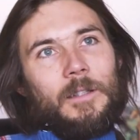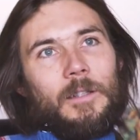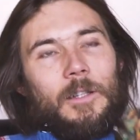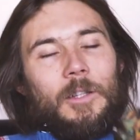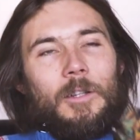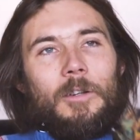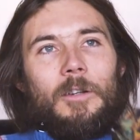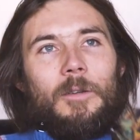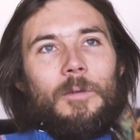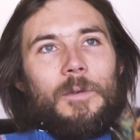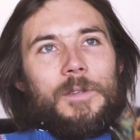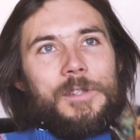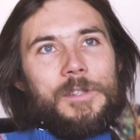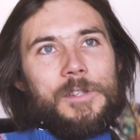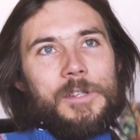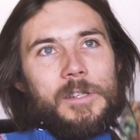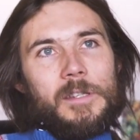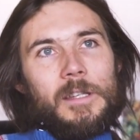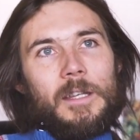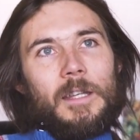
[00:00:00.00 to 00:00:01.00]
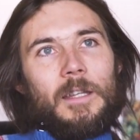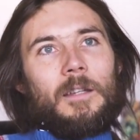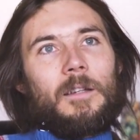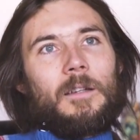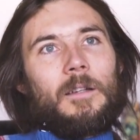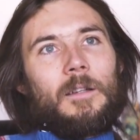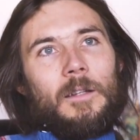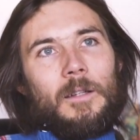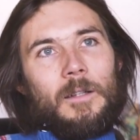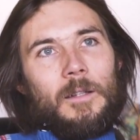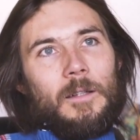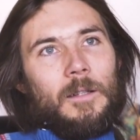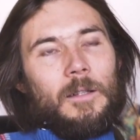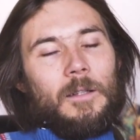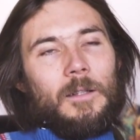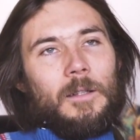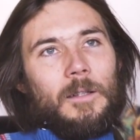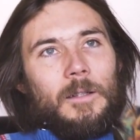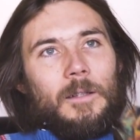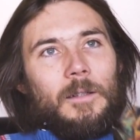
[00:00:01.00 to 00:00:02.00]
You know, it wasn't just like
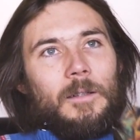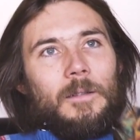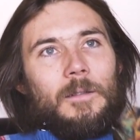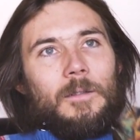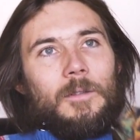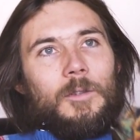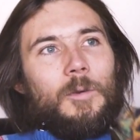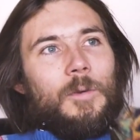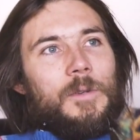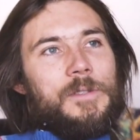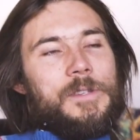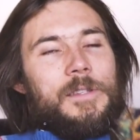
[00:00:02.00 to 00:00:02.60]
who was